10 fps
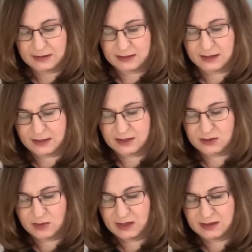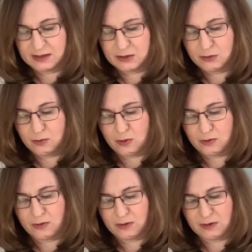not so easy to walk
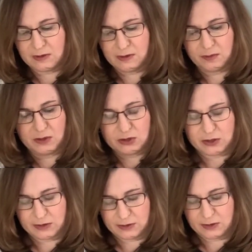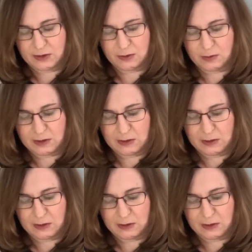with it. Let me try it another way.